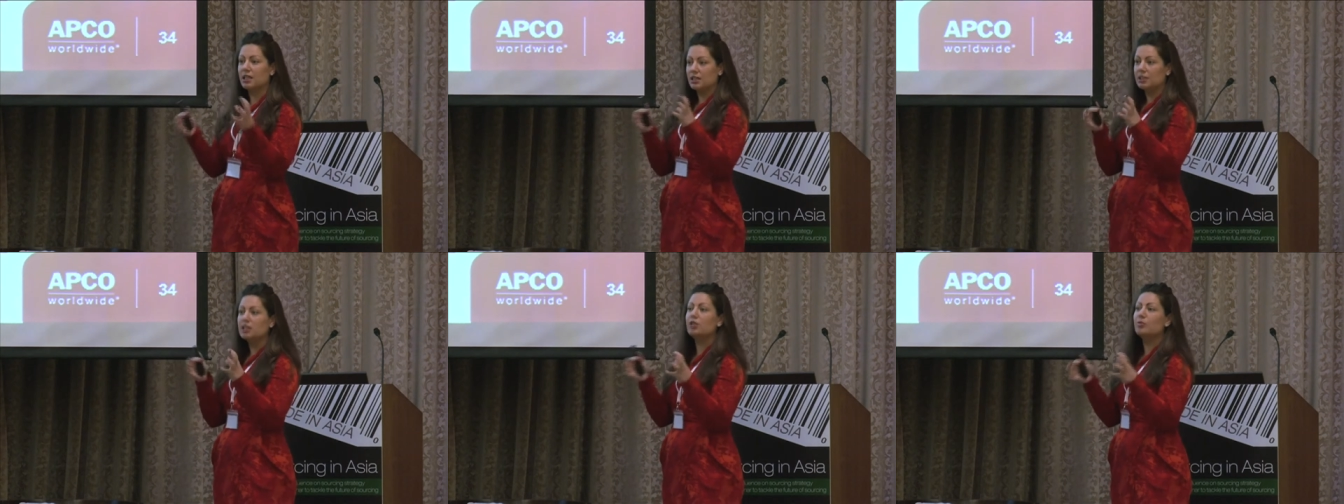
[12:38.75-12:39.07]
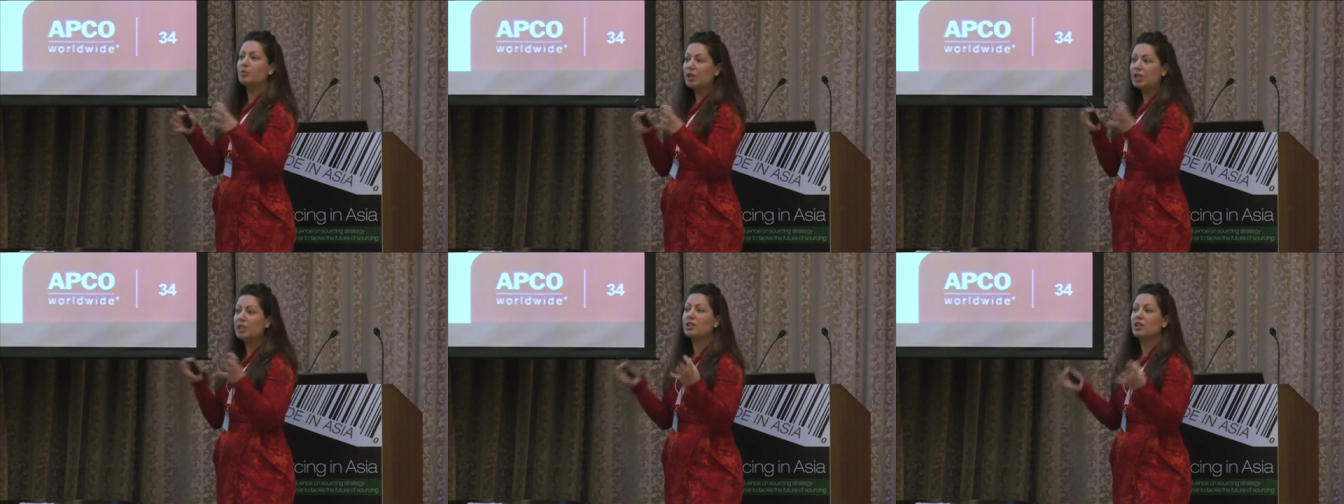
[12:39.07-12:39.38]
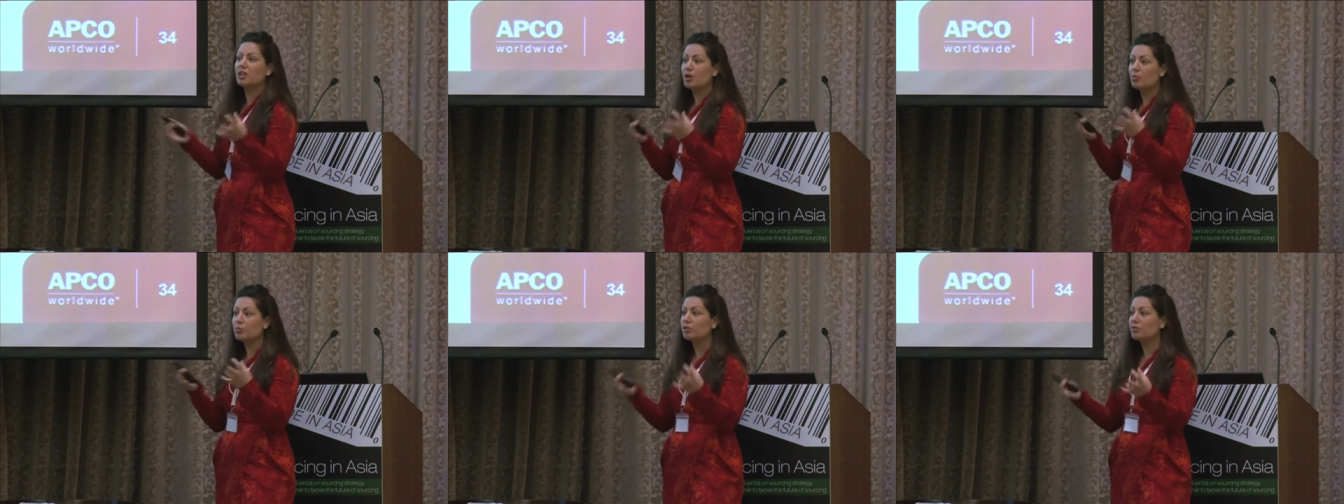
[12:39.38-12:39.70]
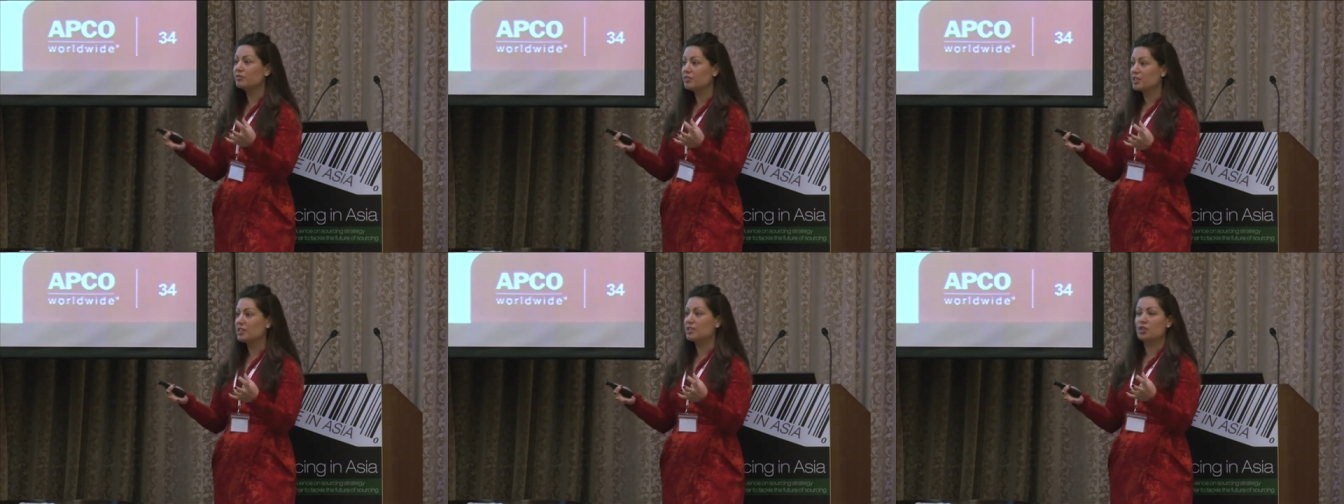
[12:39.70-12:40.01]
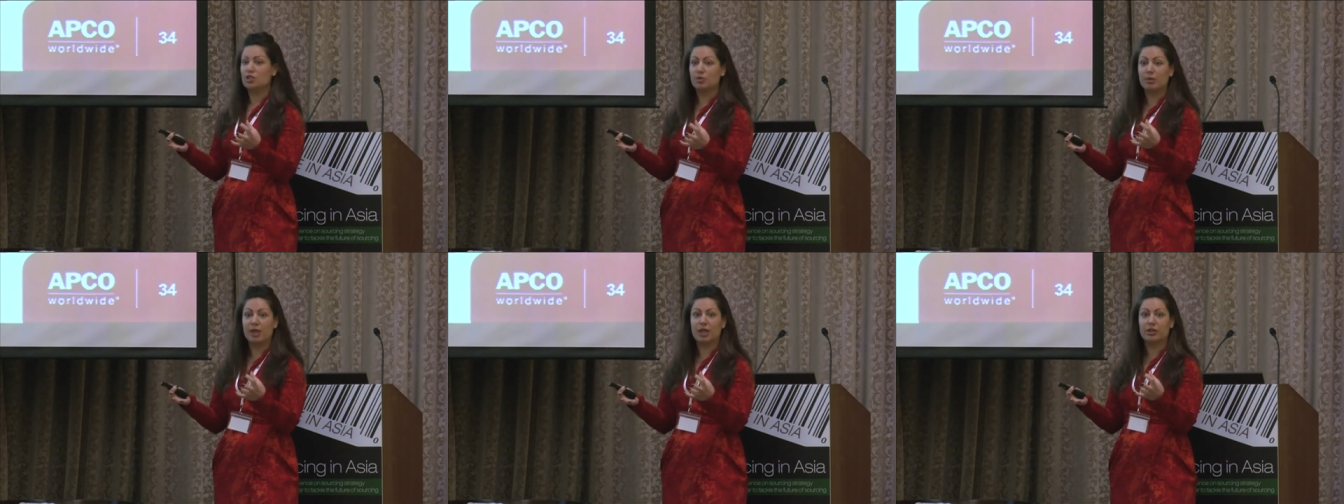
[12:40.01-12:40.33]
Limiting the number of
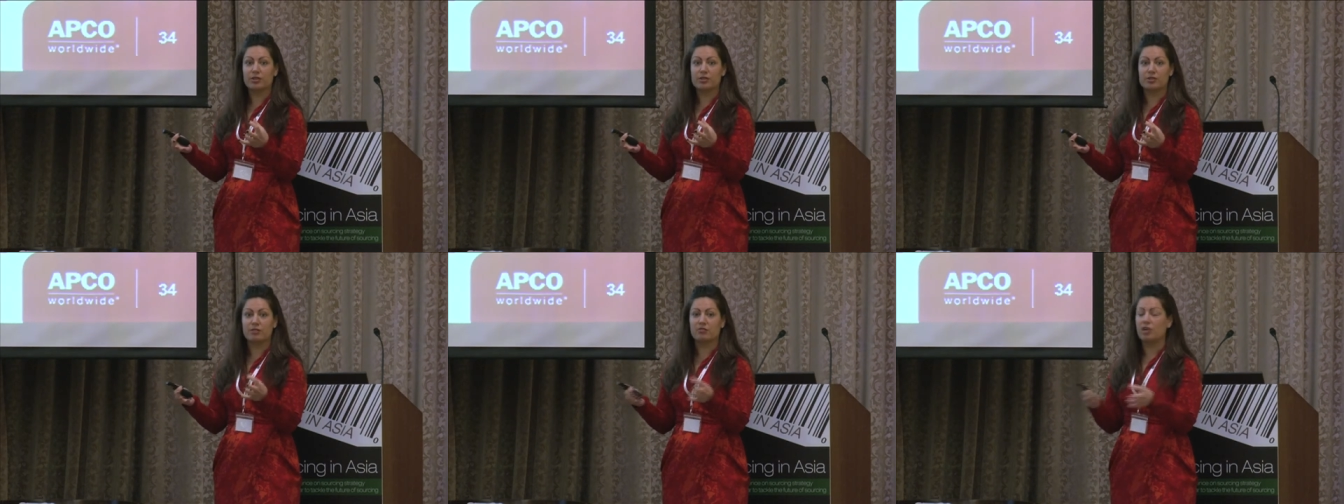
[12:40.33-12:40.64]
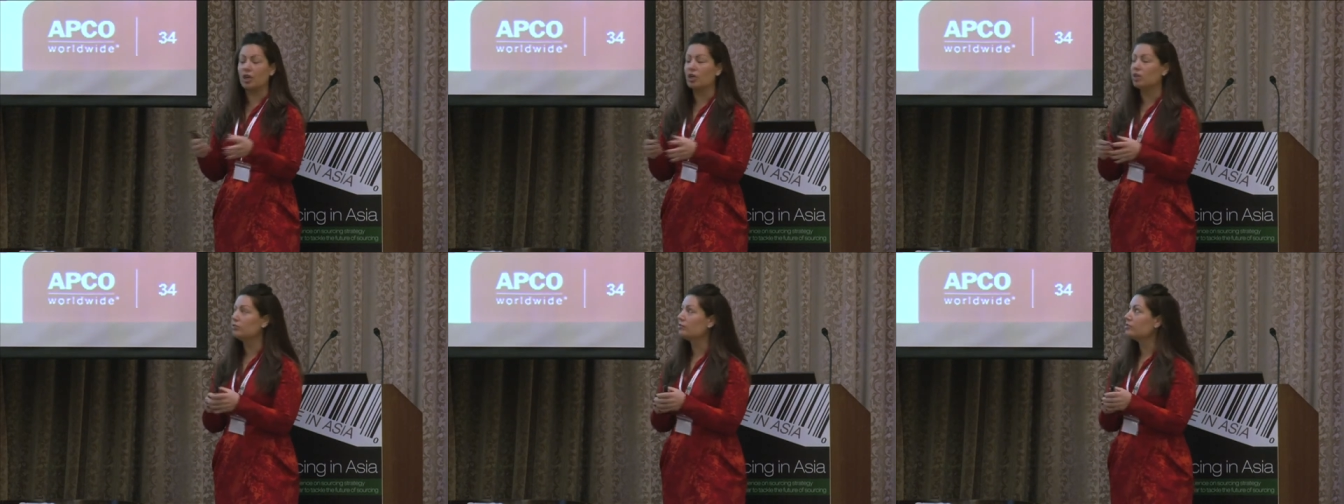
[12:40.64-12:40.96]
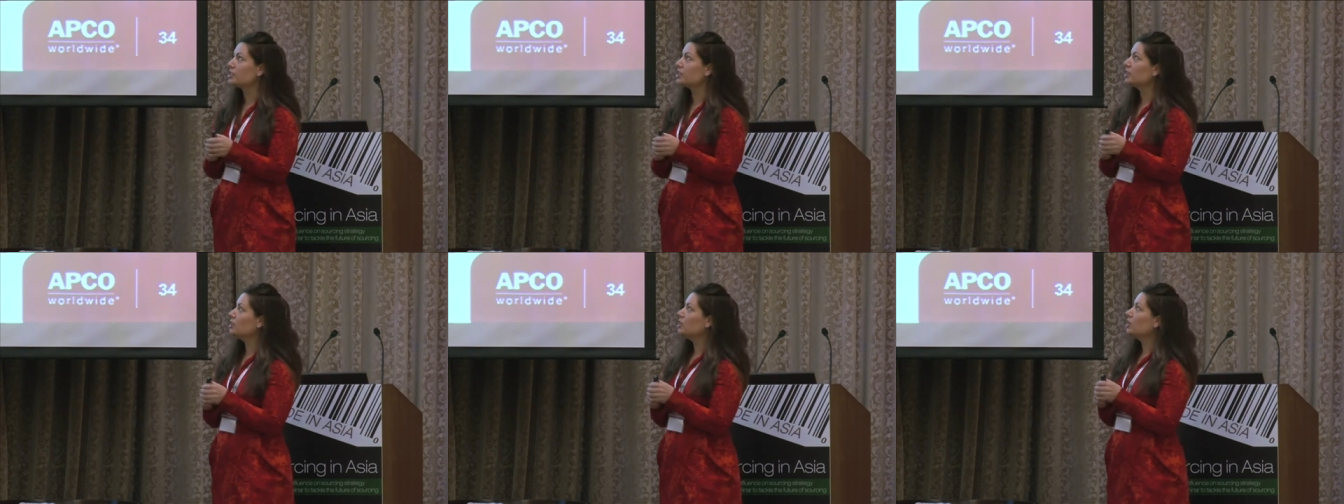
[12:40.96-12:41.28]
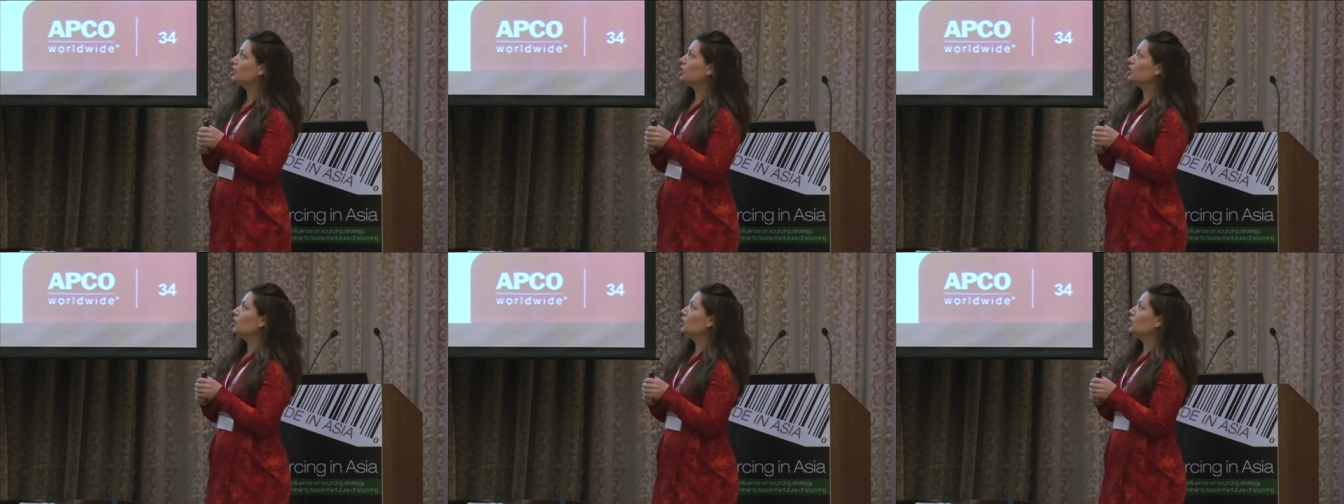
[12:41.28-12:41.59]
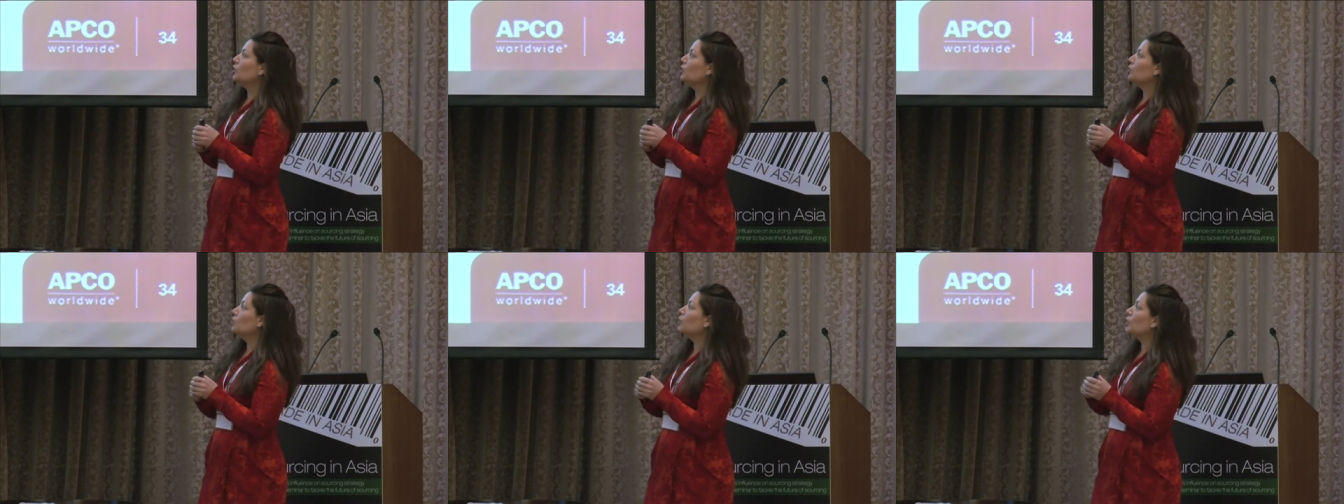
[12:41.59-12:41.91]
decision makers involved.
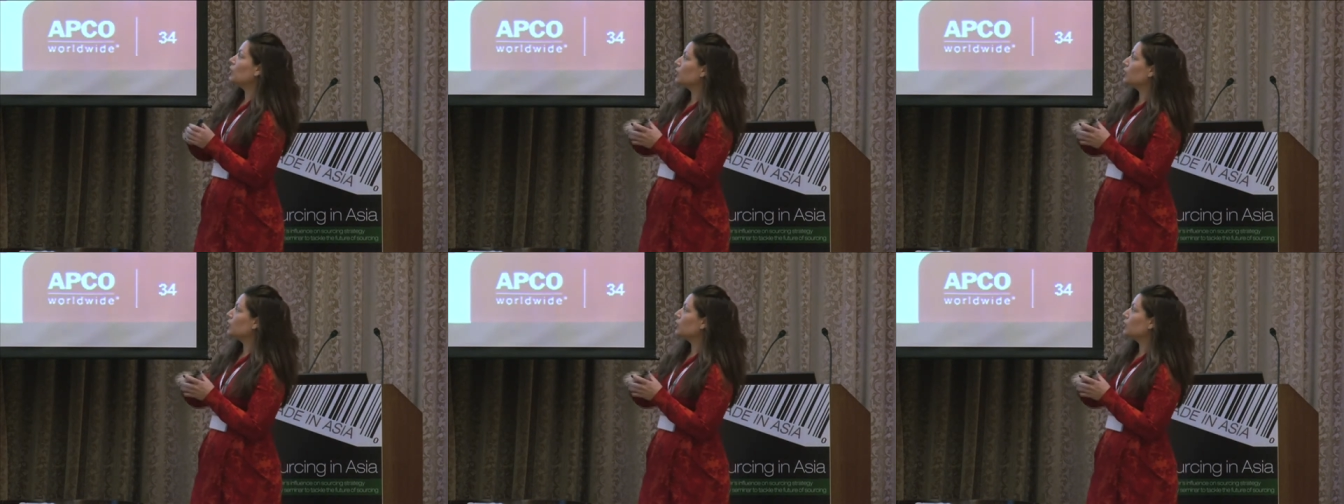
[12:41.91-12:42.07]
We